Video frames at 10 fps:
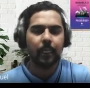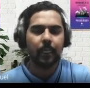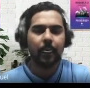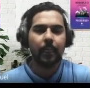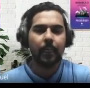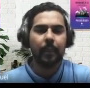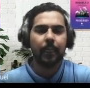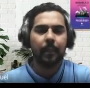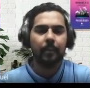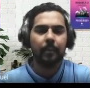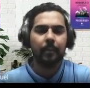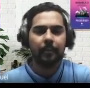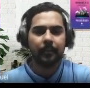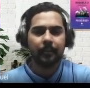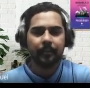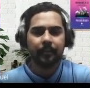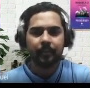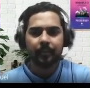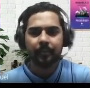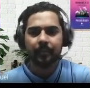
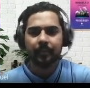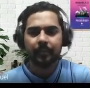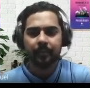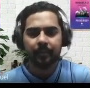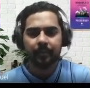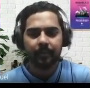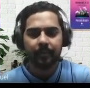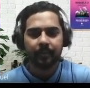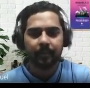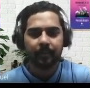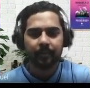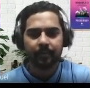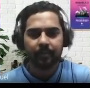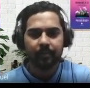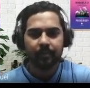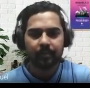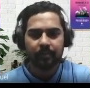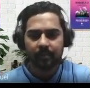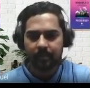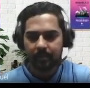
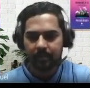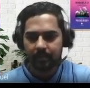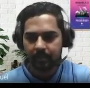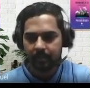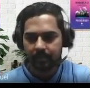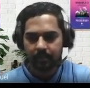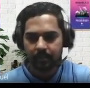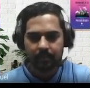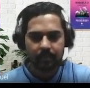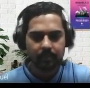(no one is talking)